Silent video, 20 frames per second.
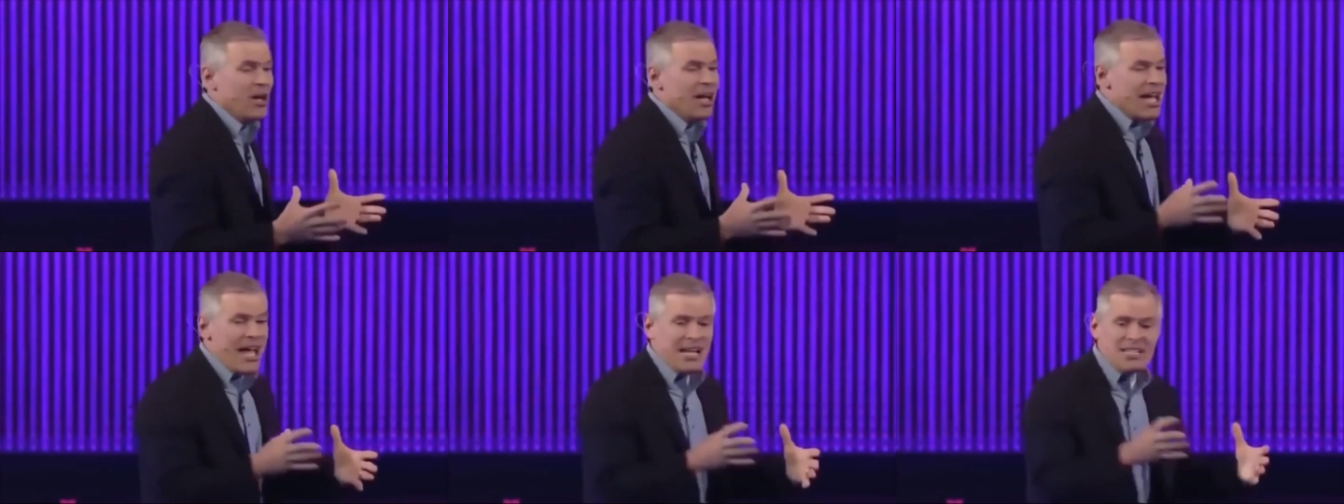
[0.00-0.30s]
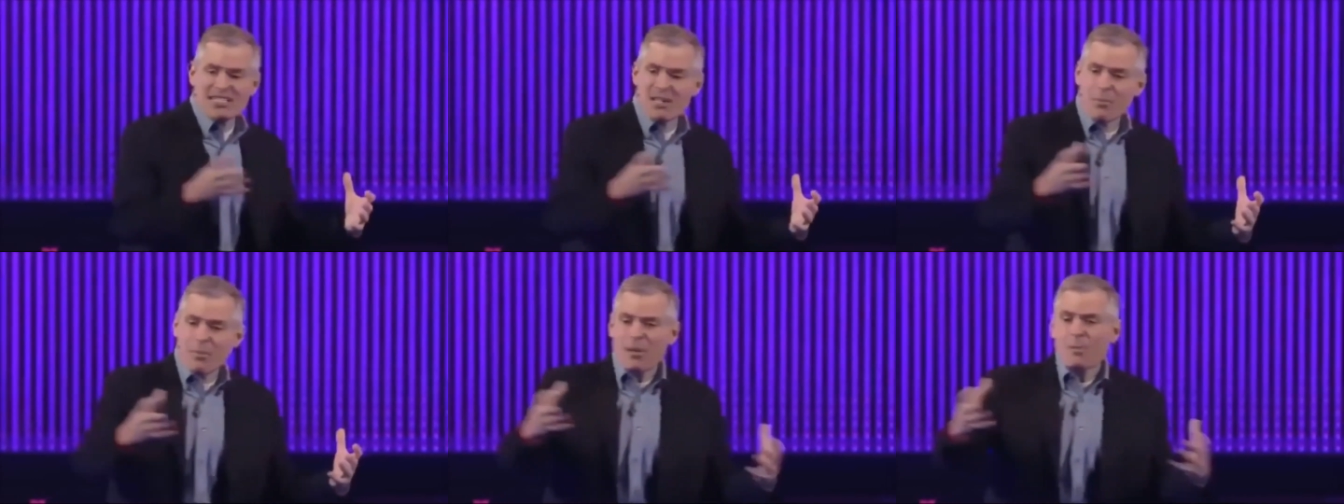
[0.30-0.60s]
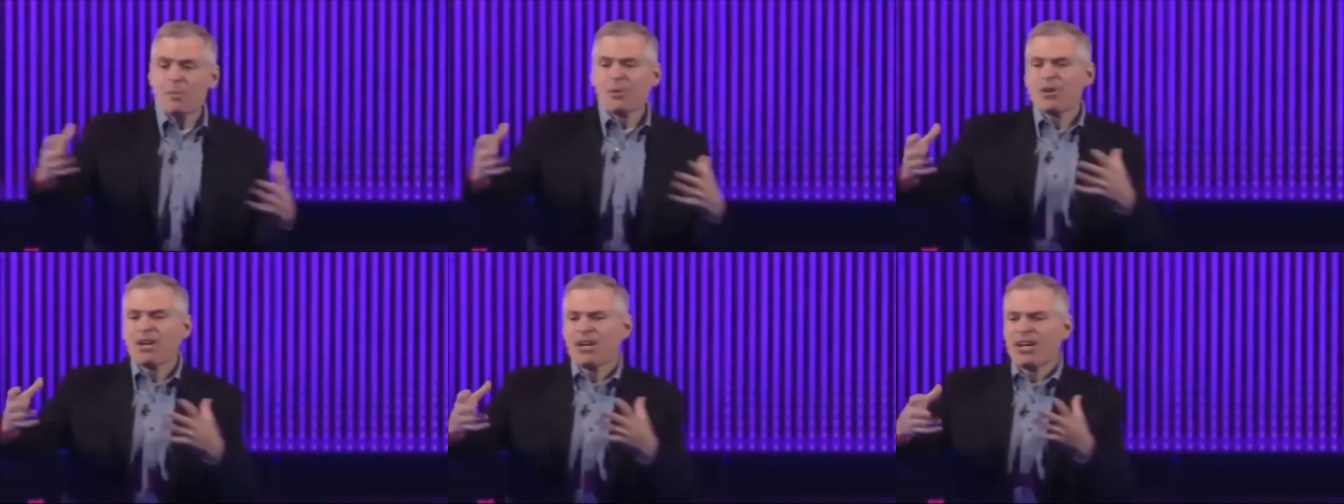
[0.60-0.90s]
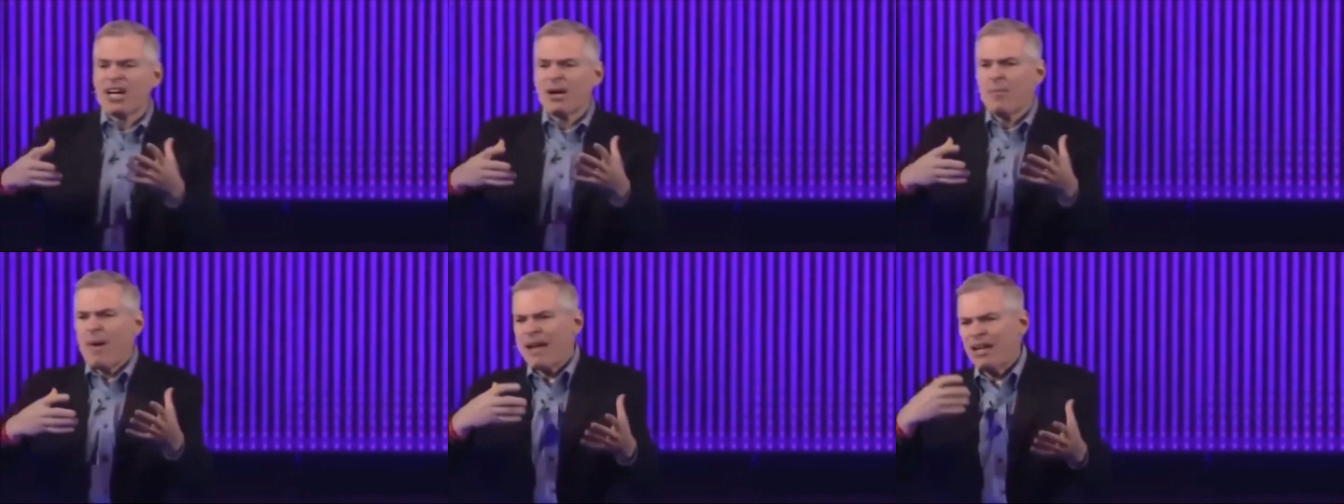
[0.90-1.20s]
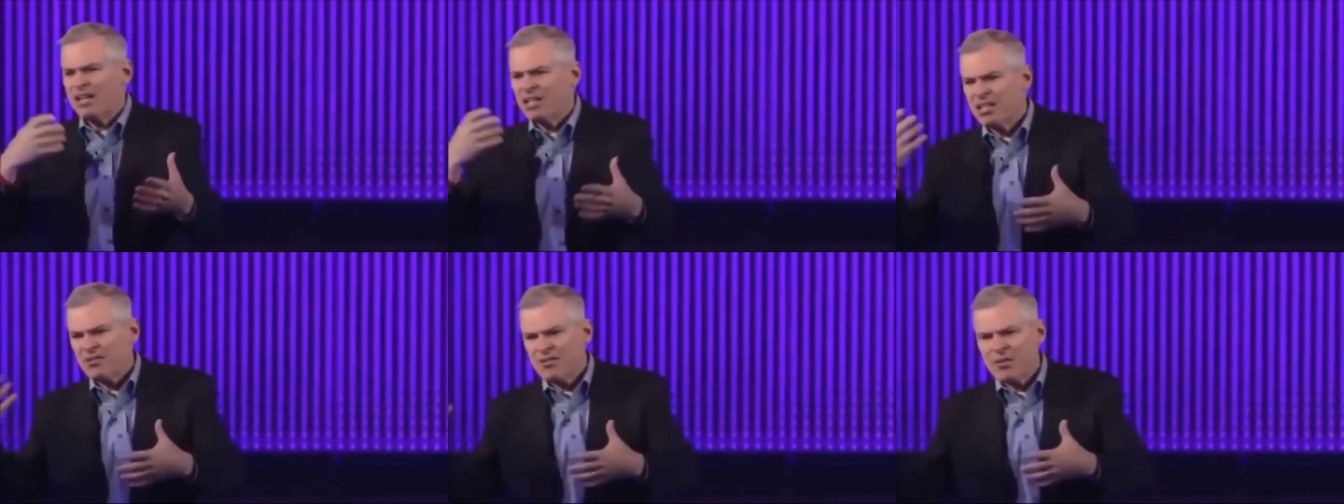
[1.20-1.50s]
And some people are going to come at it
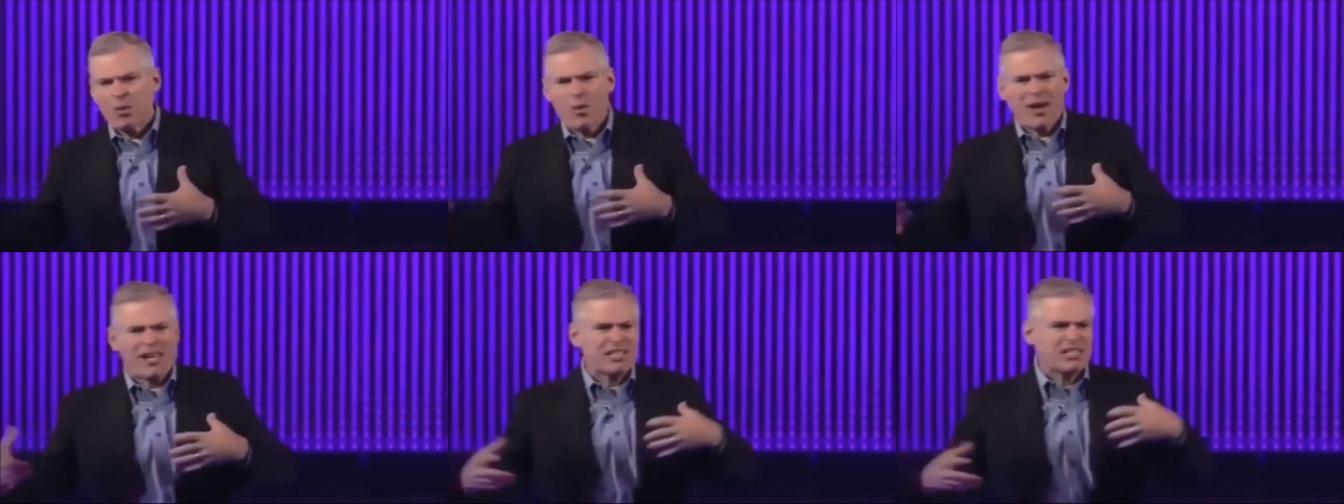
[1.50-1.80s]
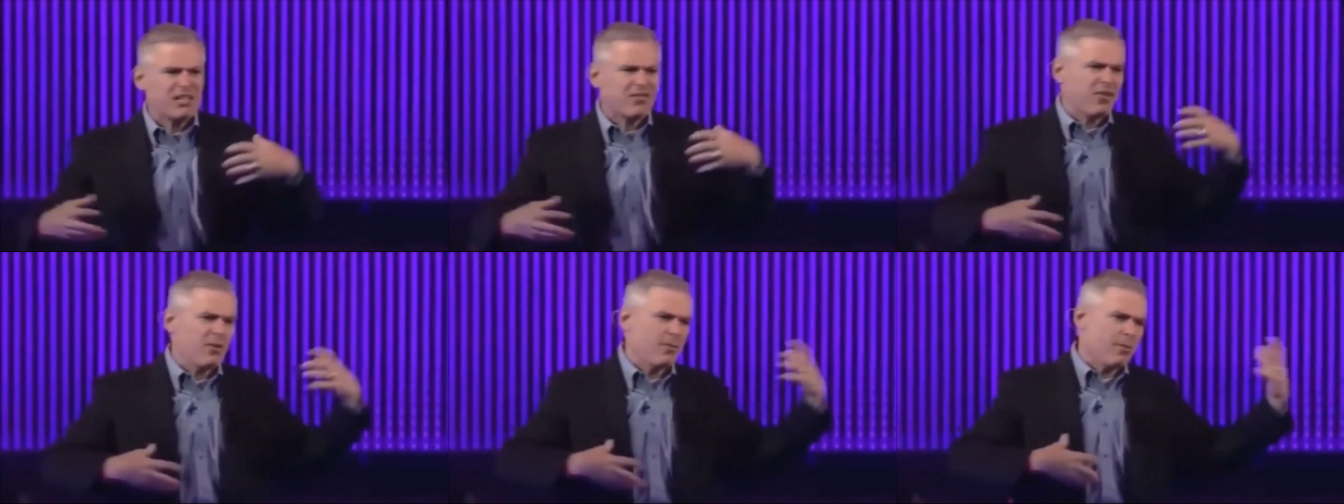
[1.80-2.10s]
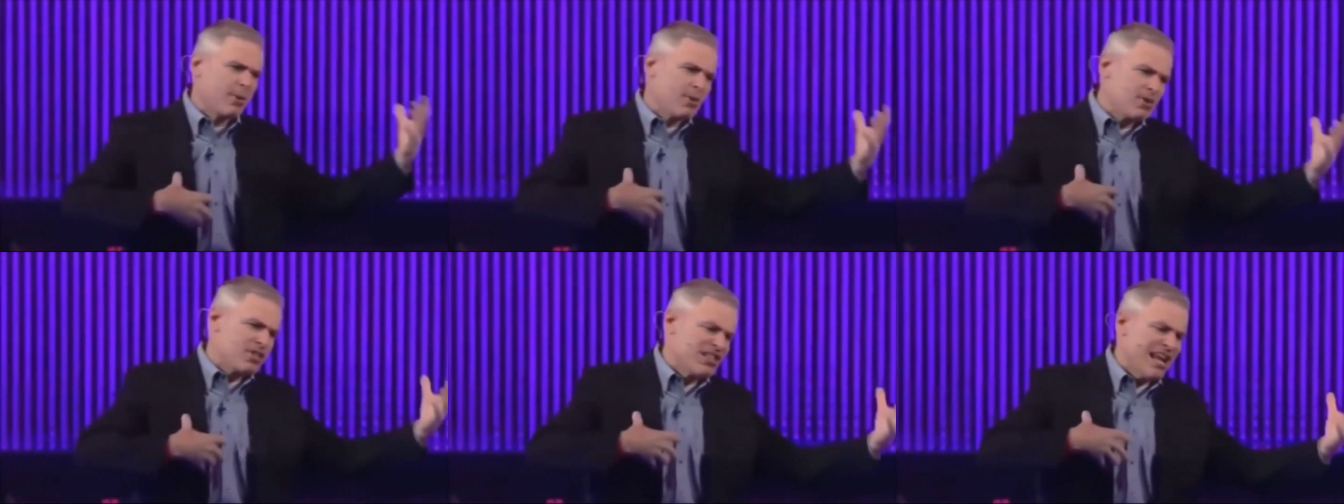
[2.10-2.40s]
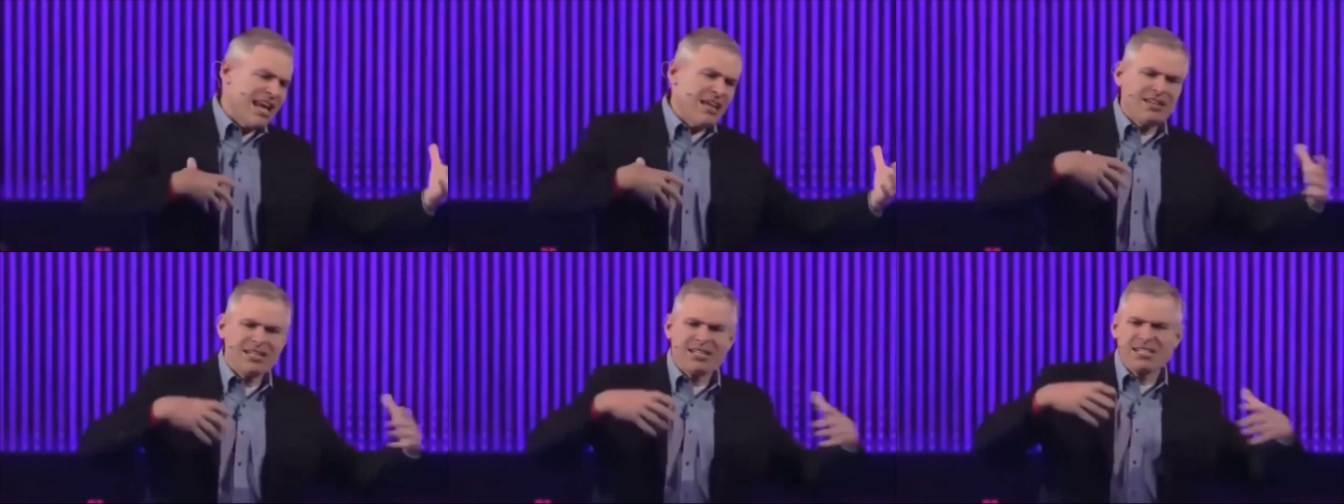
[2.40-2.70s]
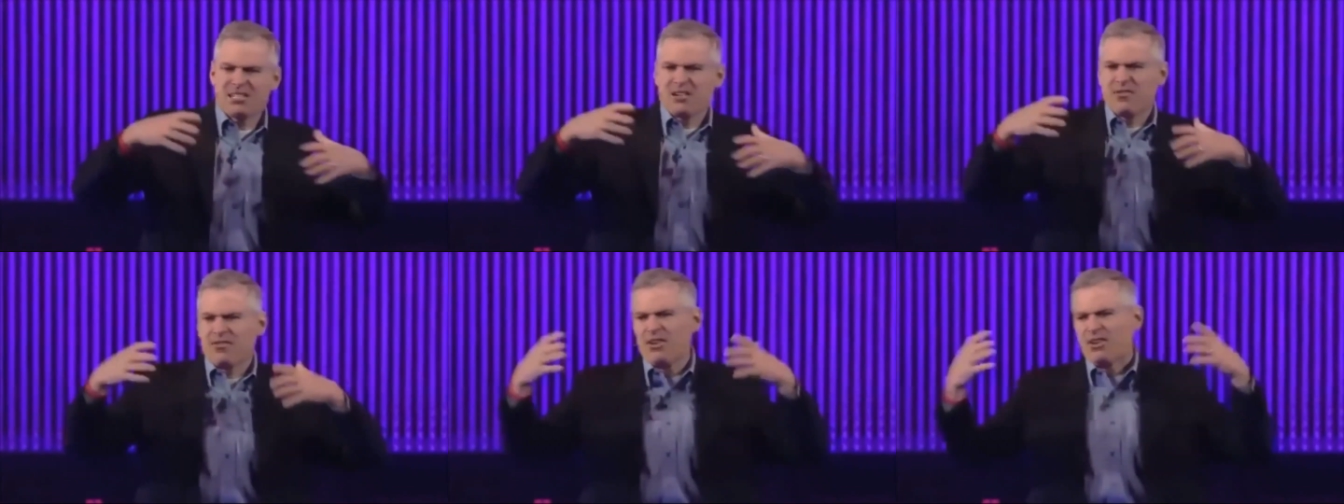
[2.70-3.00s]
in different ways, different personalities,
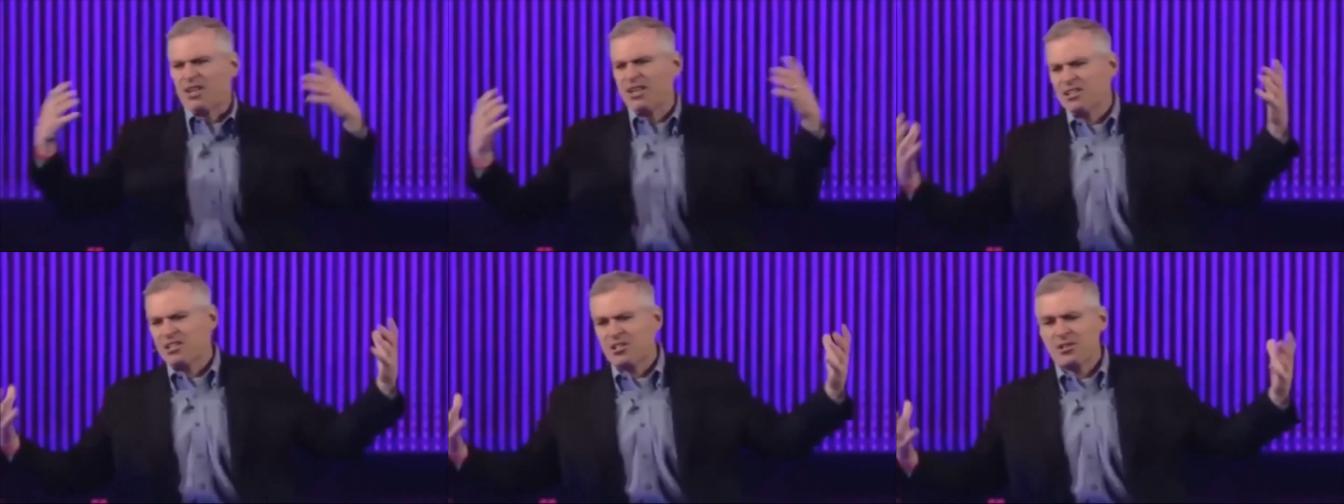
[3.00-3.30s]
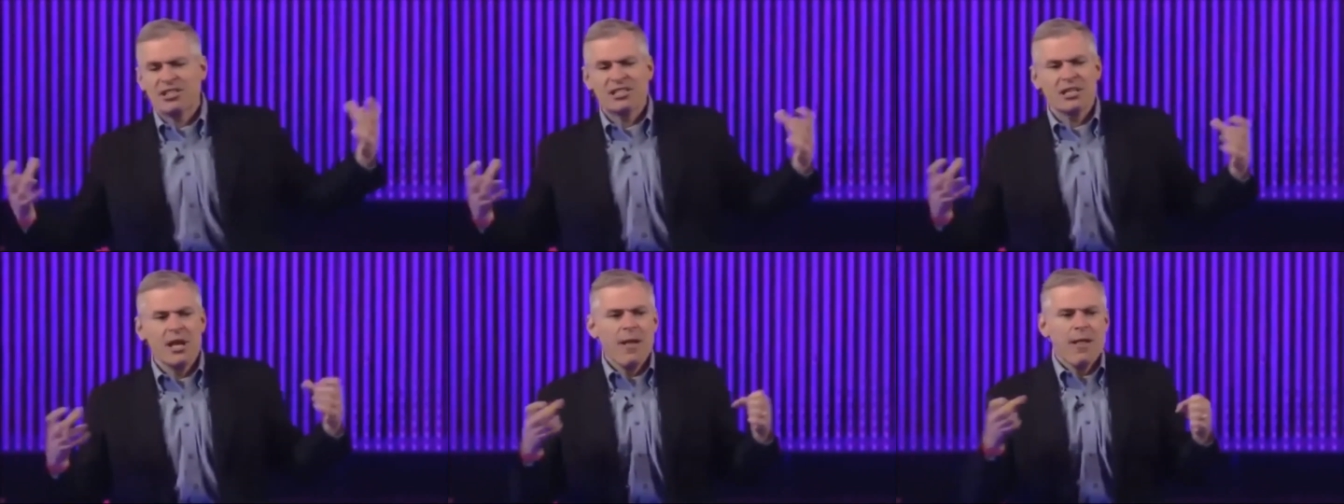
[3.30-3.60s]
different histories,